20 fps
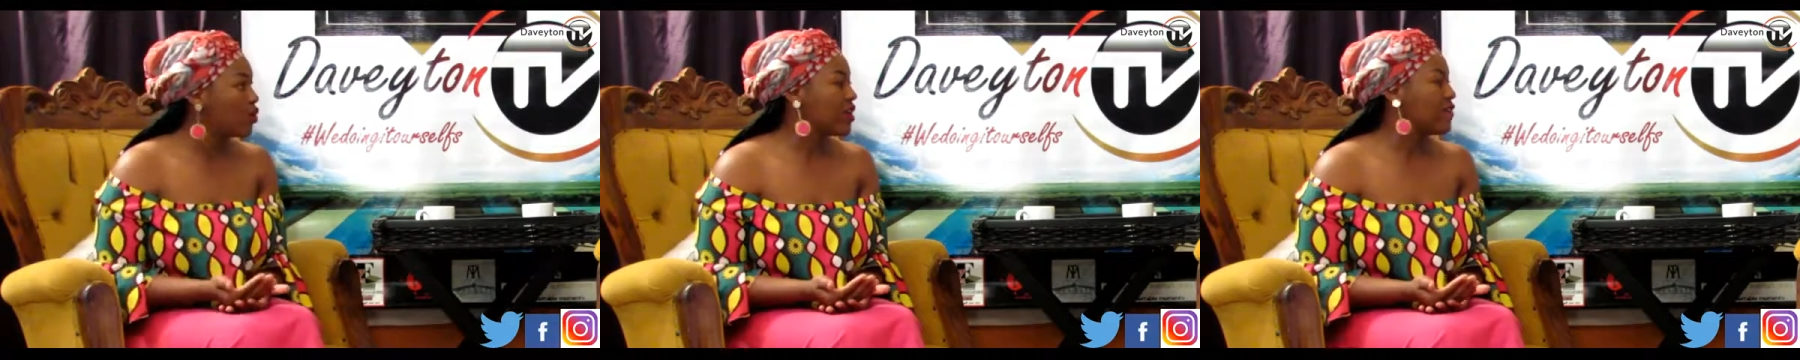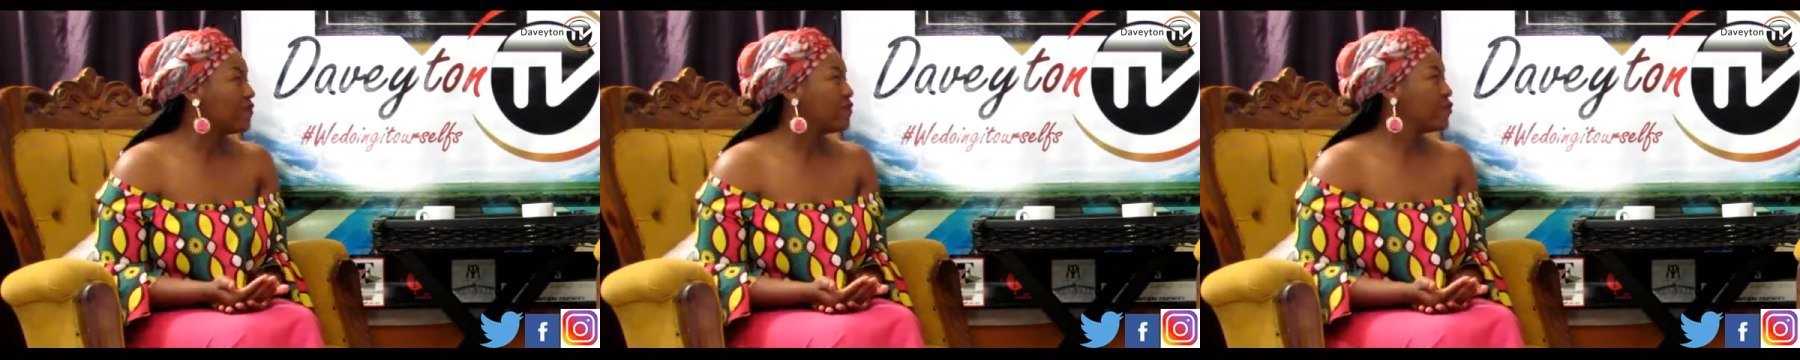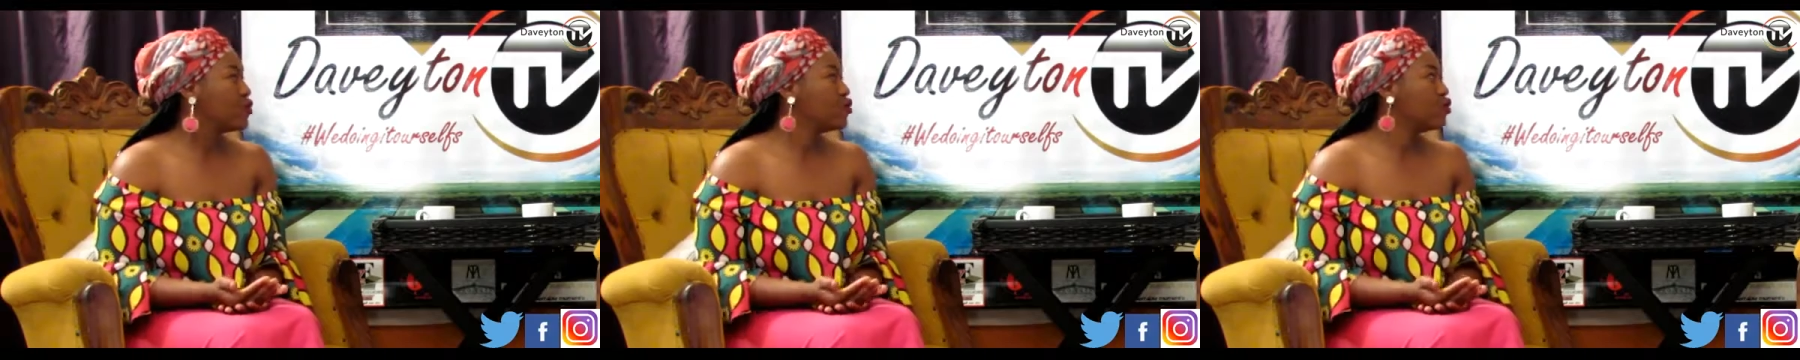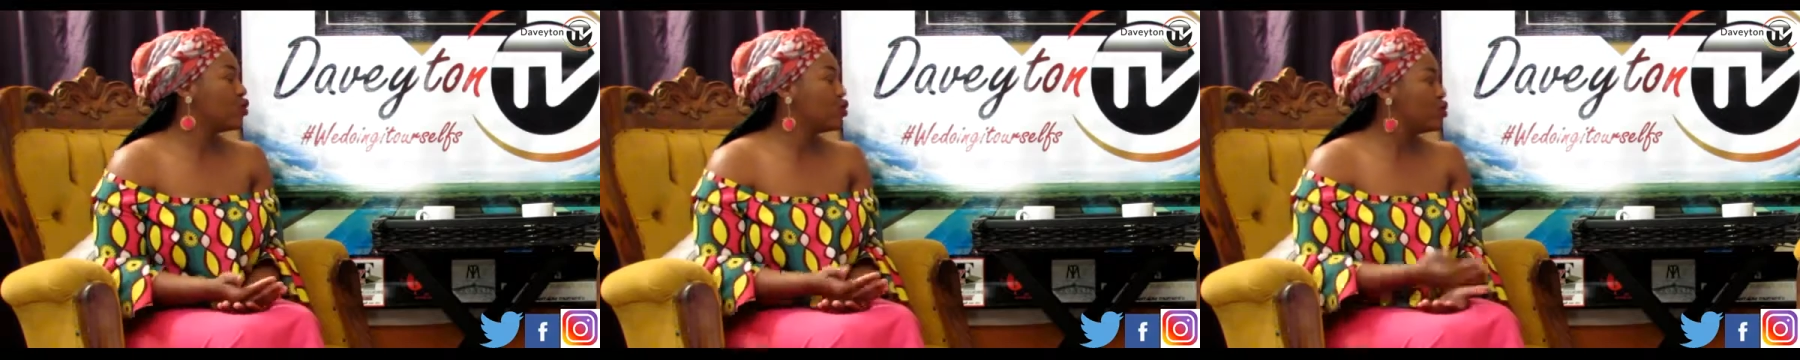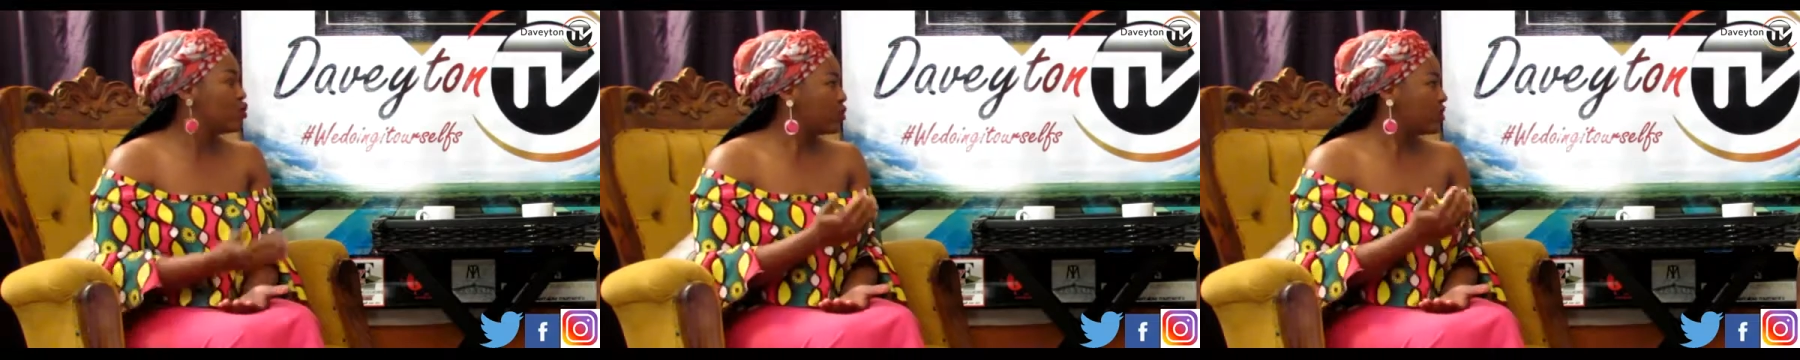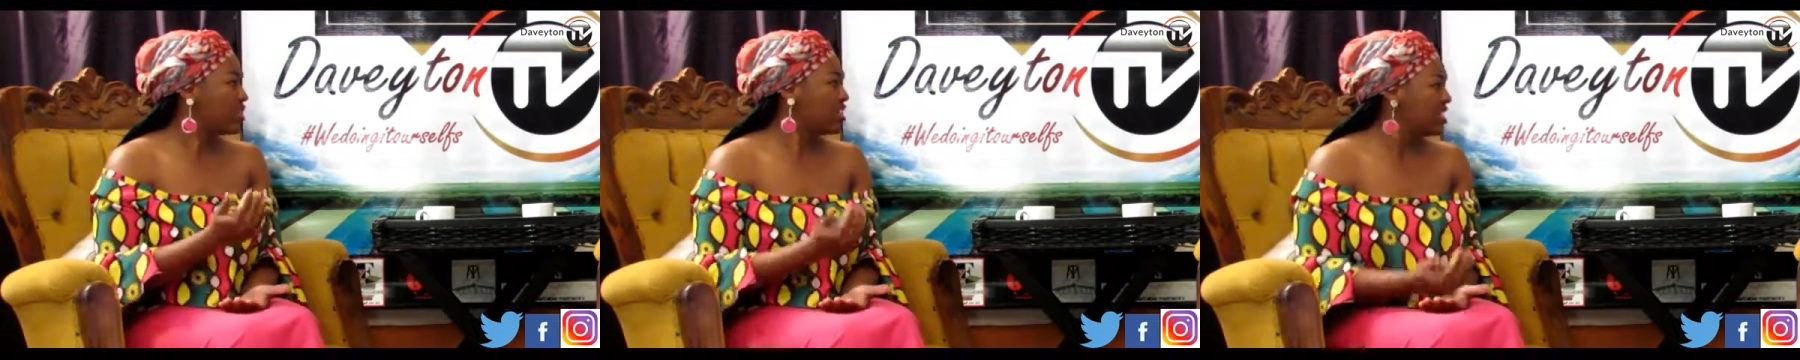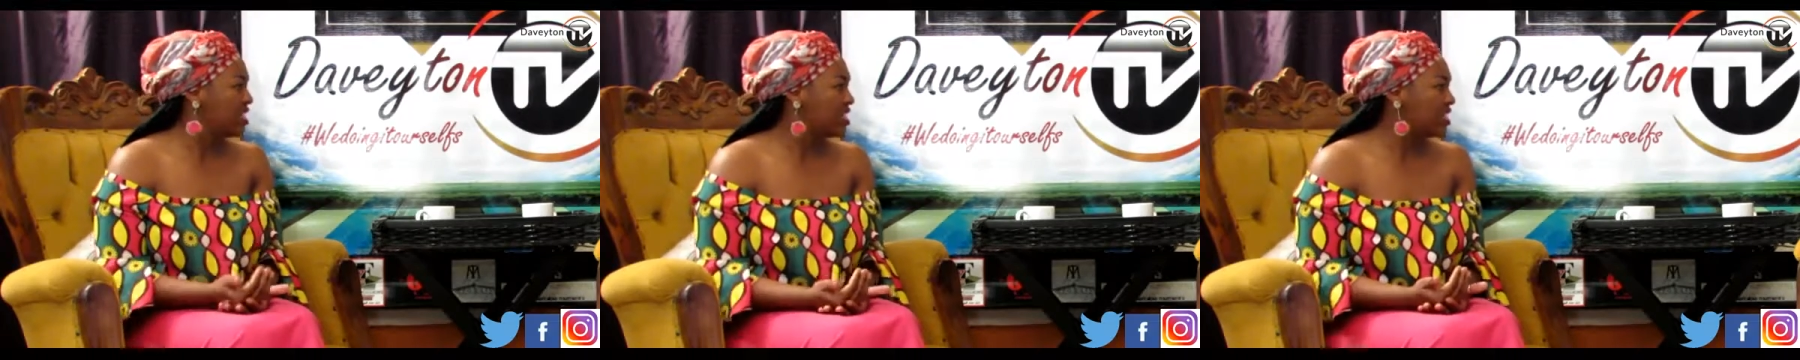
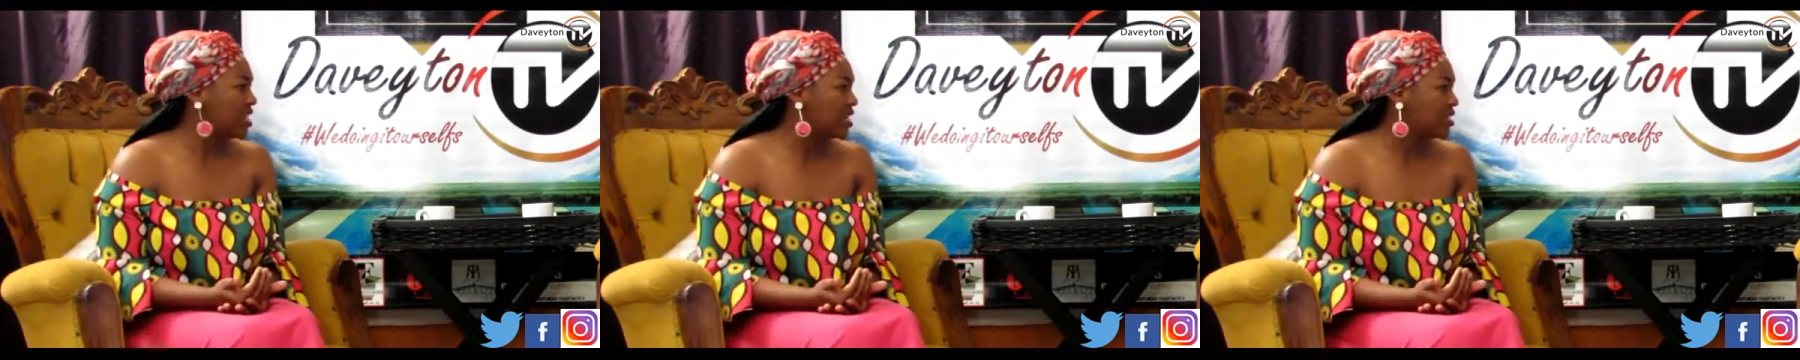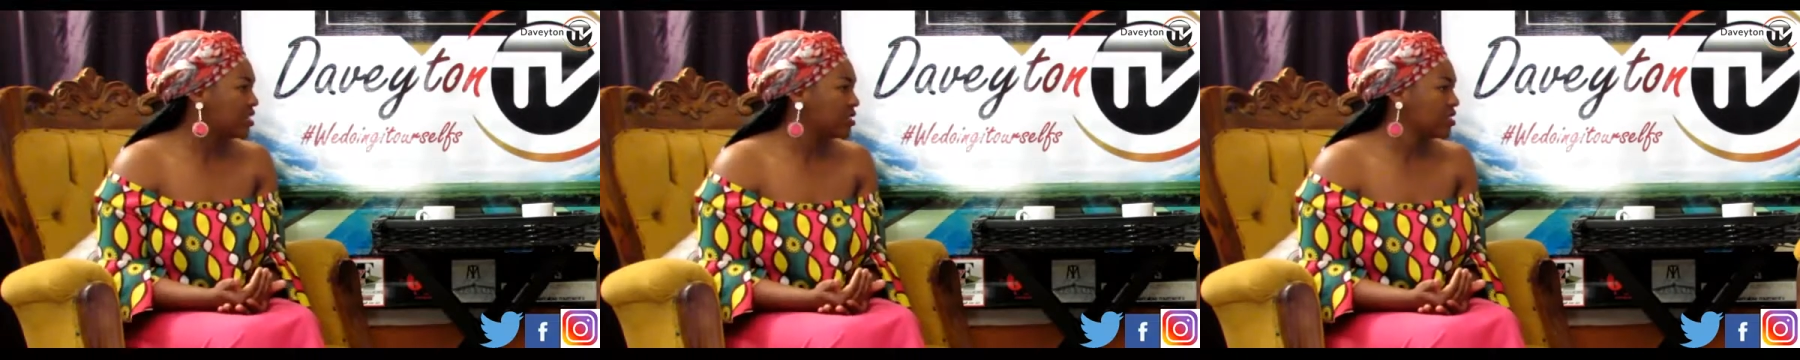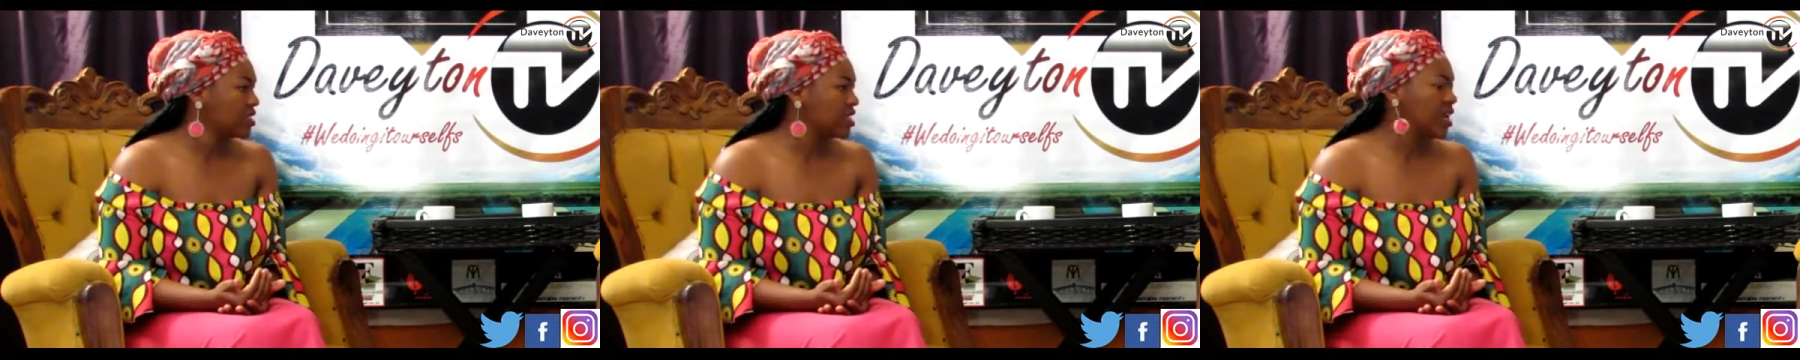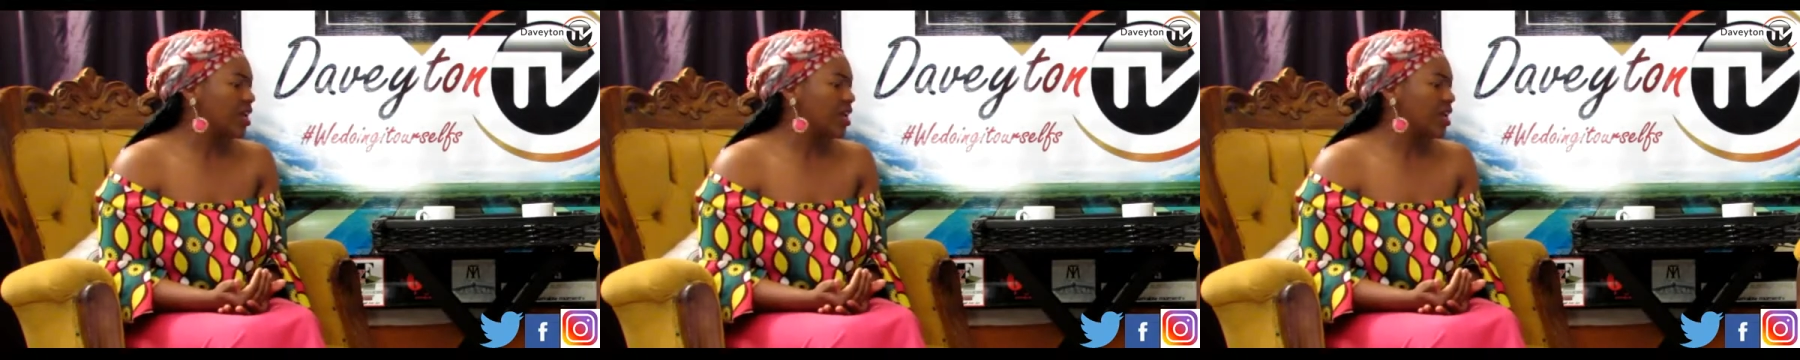the details,